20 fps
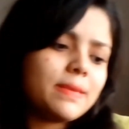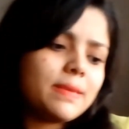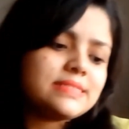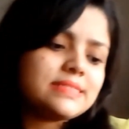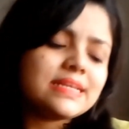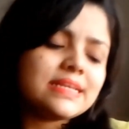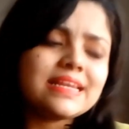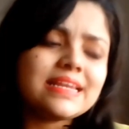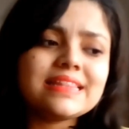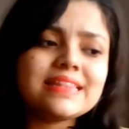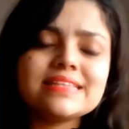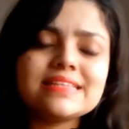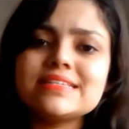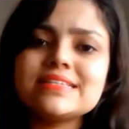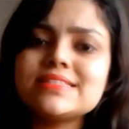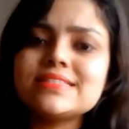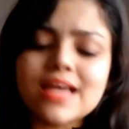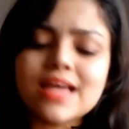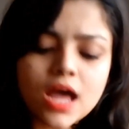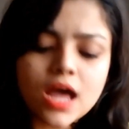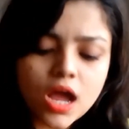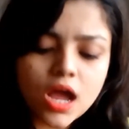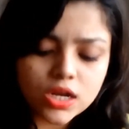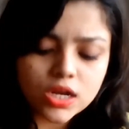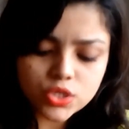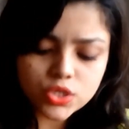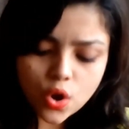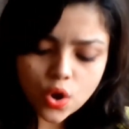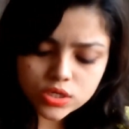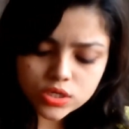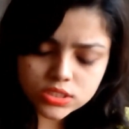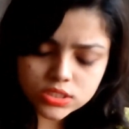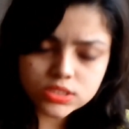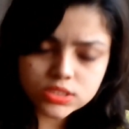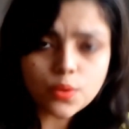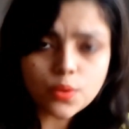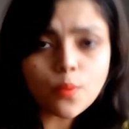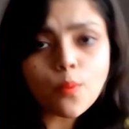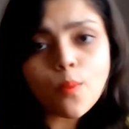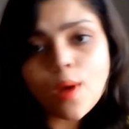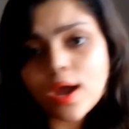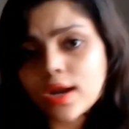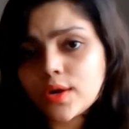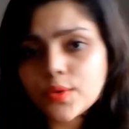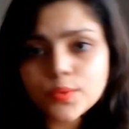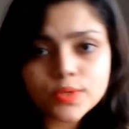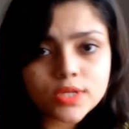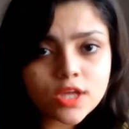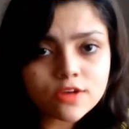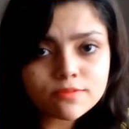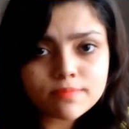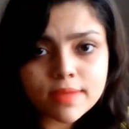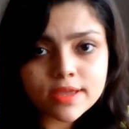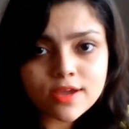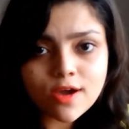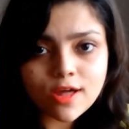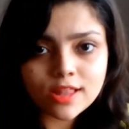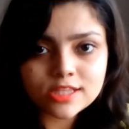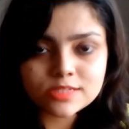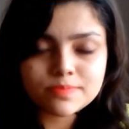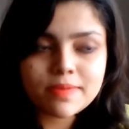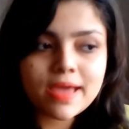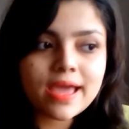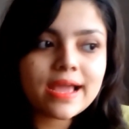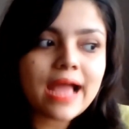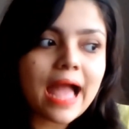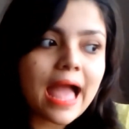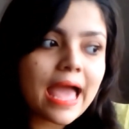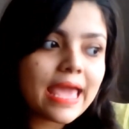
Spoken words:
Basically, this is not one only of my college bag.